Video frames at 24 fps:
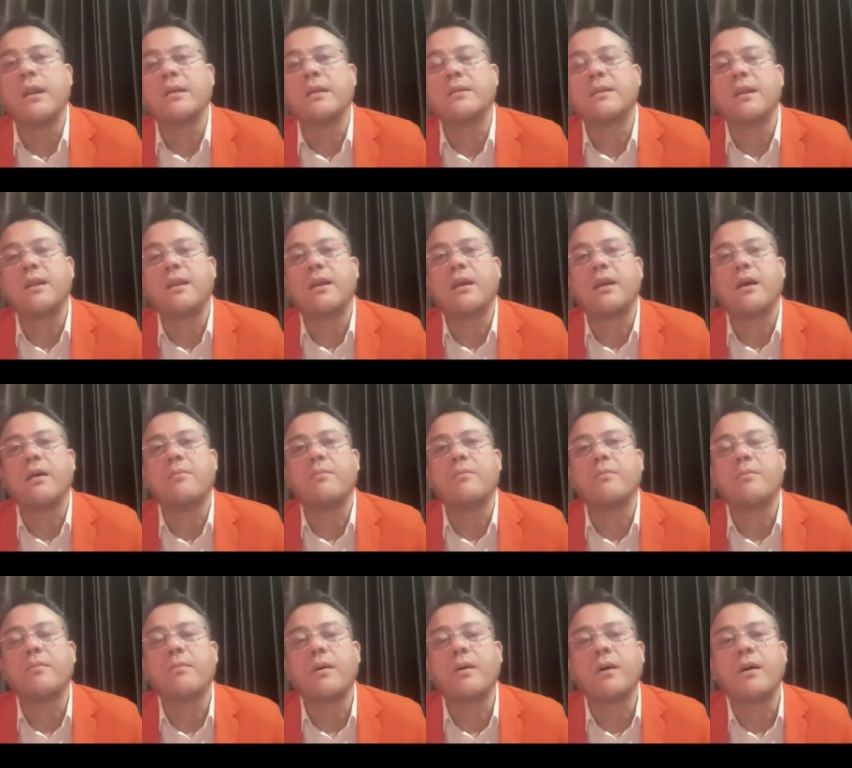less
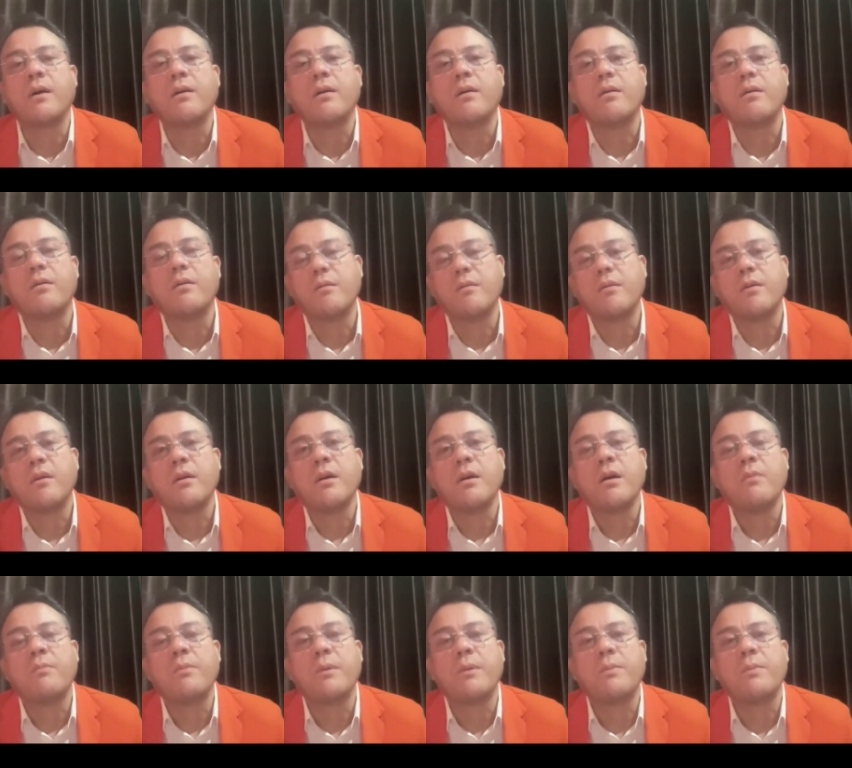income,
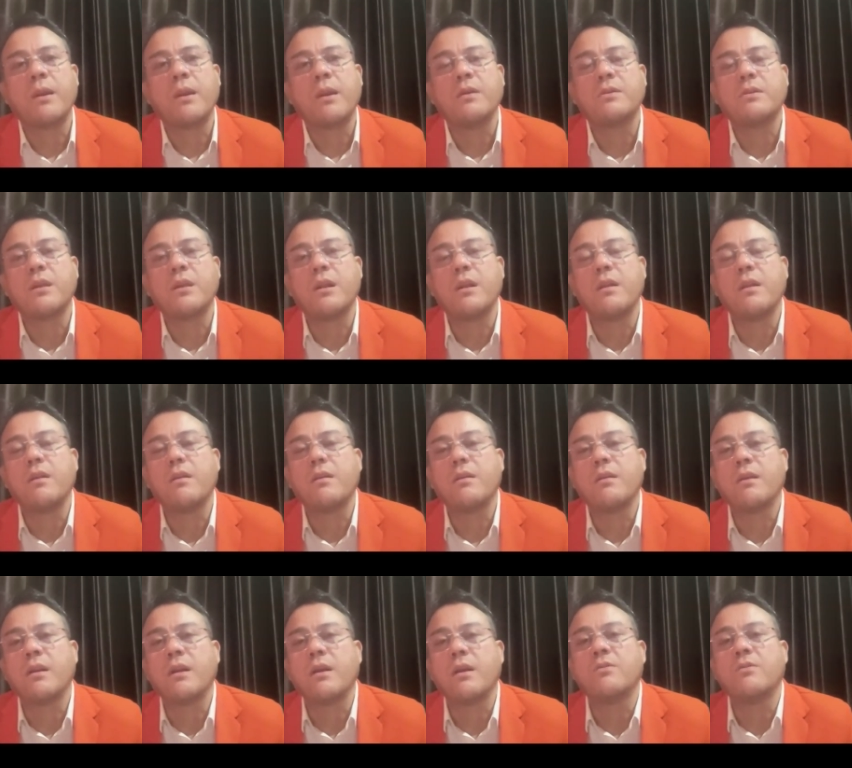people are still